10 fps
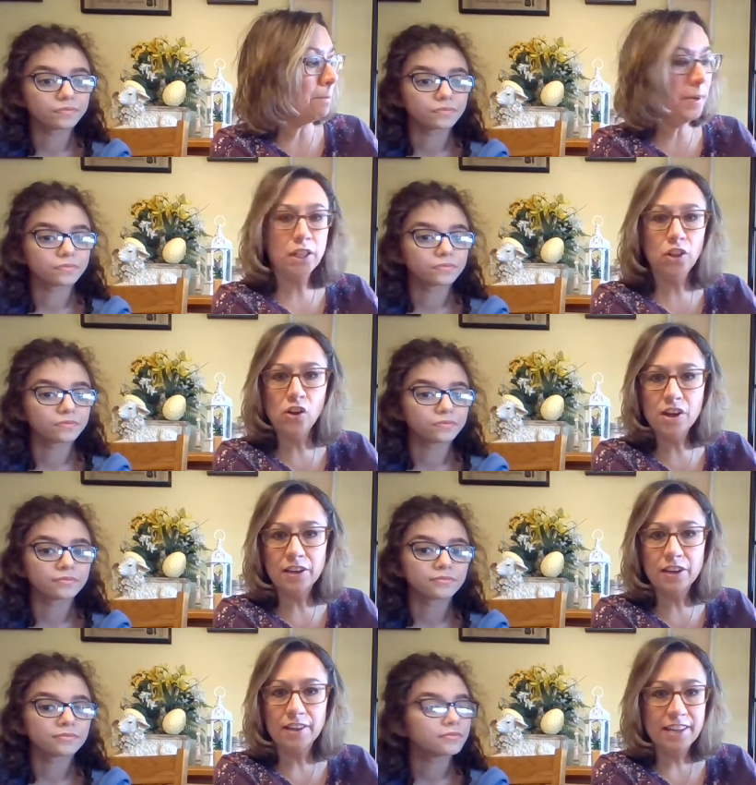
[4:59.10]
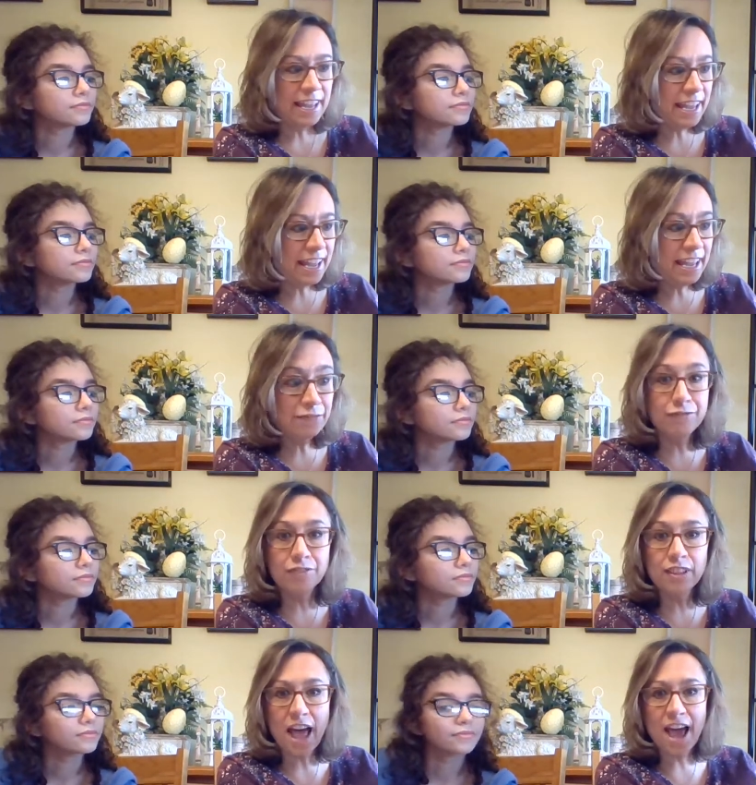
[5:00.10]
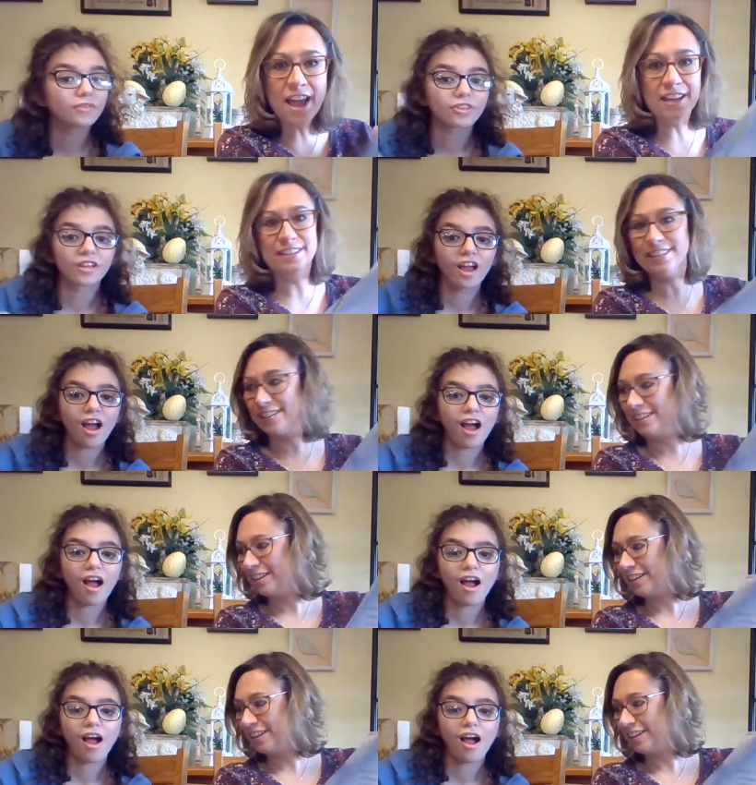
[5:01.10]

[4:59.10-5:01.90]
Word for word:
Speaker 1: But look, it flies.